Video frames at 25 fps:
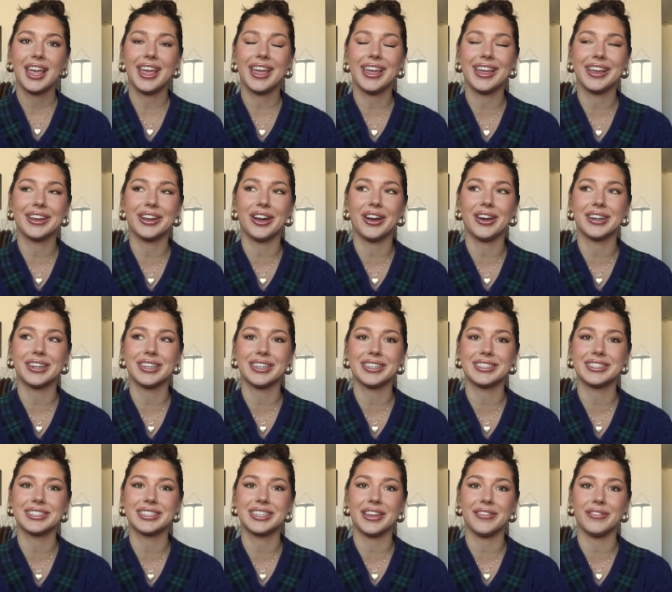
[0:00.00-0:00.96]
and God
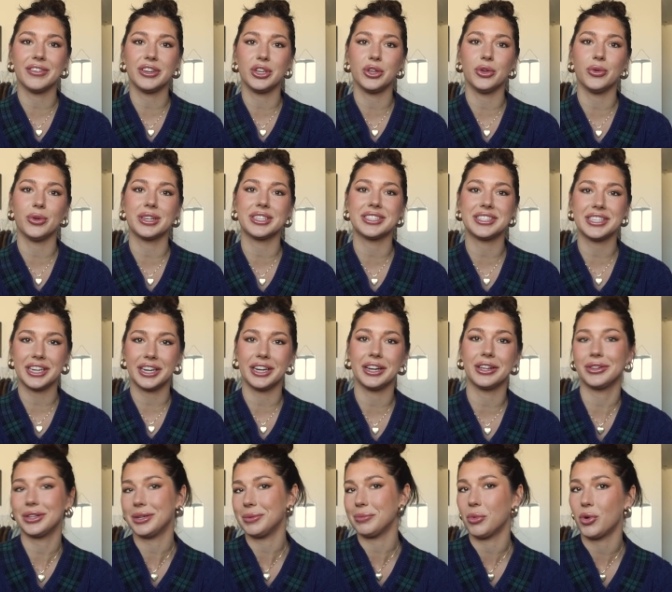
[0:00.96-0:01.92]
has given you
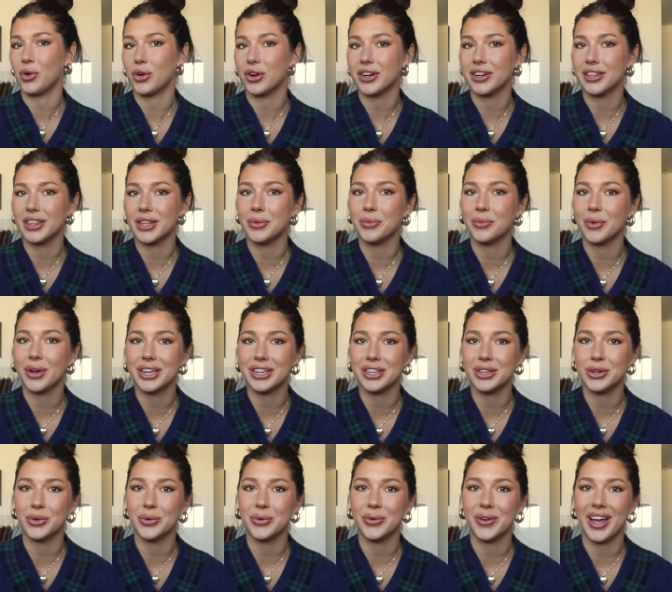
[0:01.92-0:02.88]
exceedingly more than what
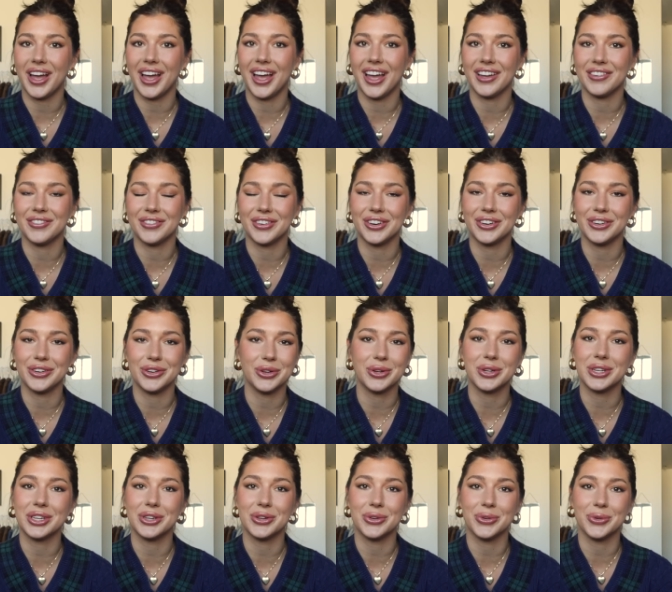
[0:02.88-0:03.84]
you ever knew
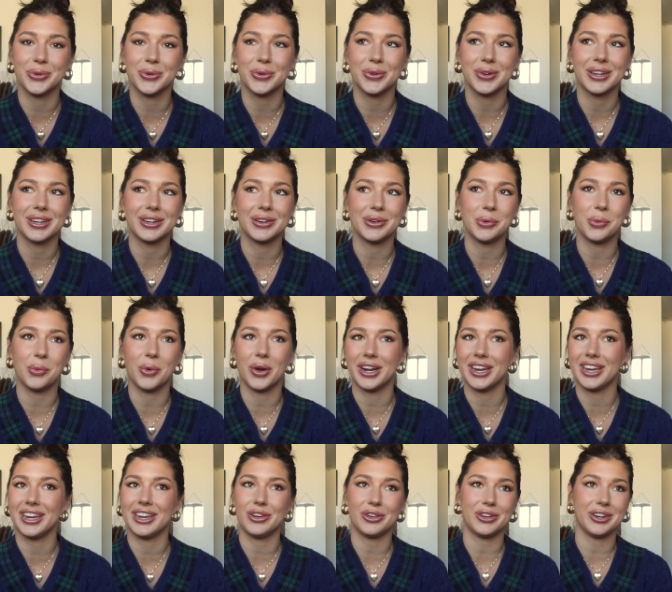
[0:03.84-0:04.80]
you
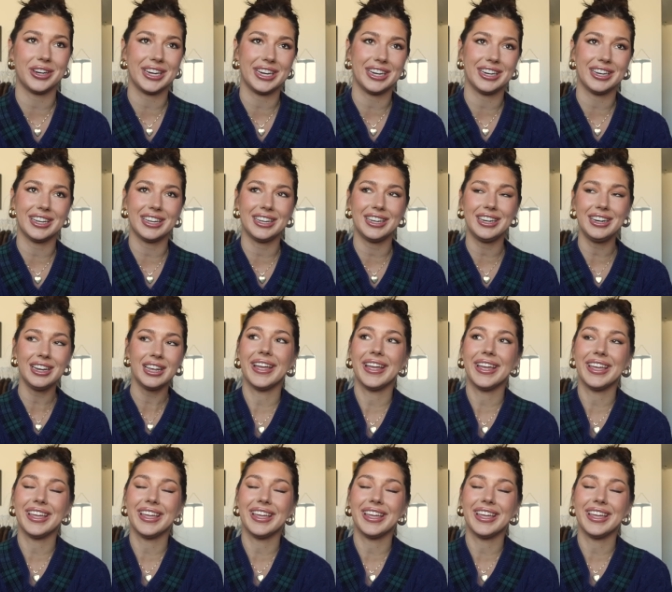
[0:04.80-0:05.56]
wanted or needed.